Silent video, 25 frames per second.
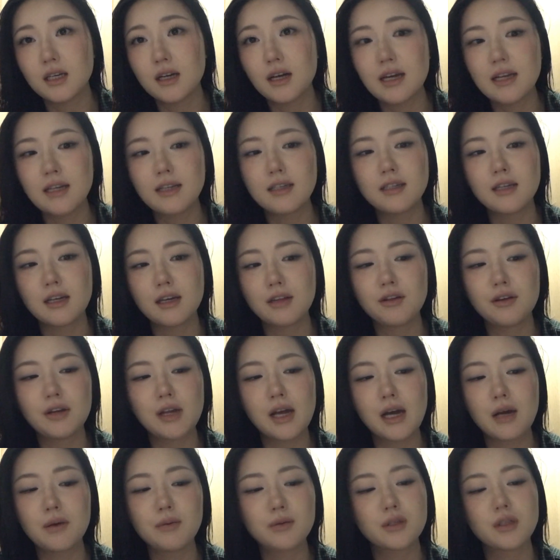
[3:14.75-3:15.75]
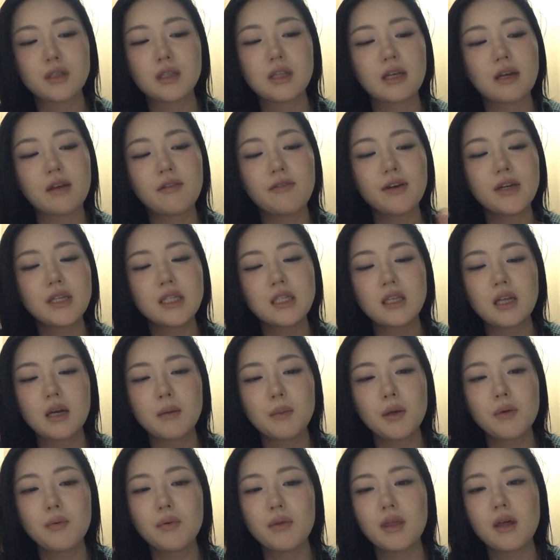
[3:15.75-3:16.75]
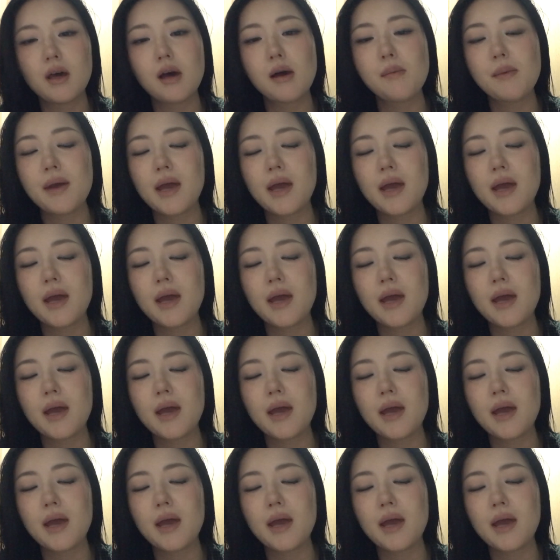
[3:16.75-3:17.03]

and the other day I was just like FaceTiming with them,